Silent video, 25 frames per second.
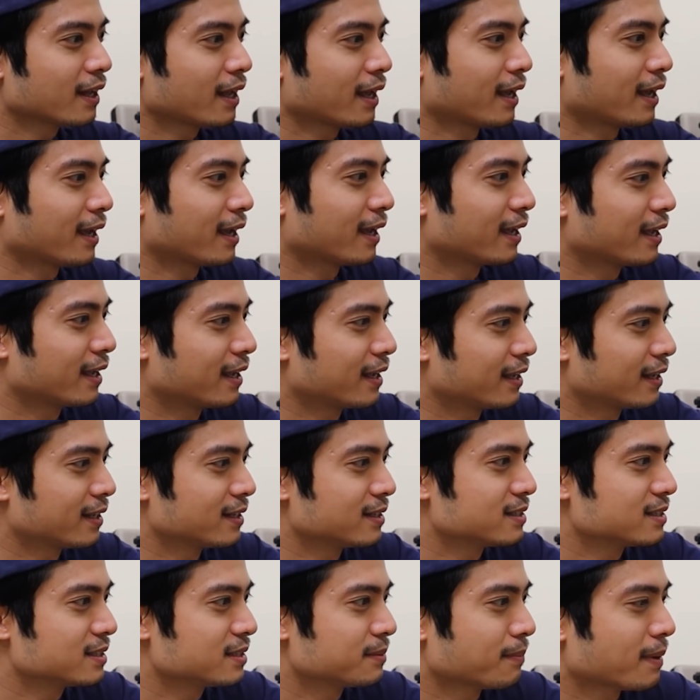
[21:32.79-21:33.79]

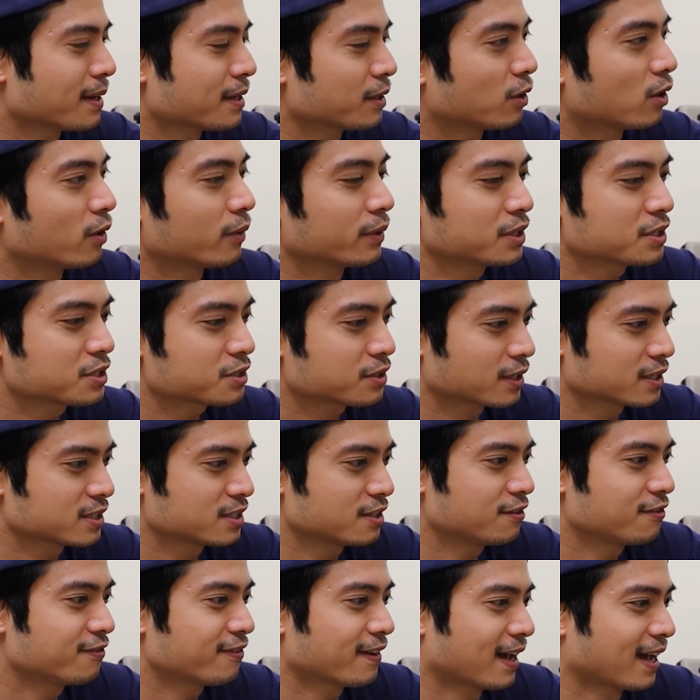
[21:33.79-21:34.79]
And my always
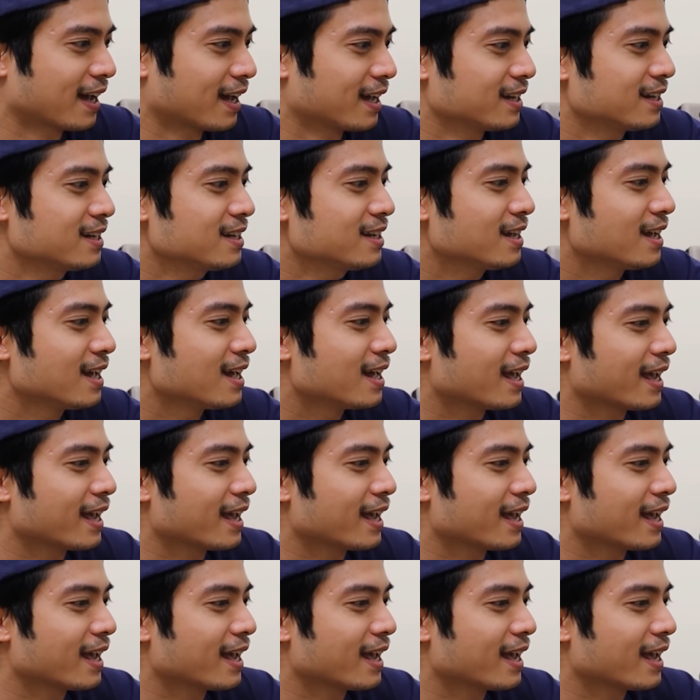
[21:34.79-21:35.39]
trusty fan.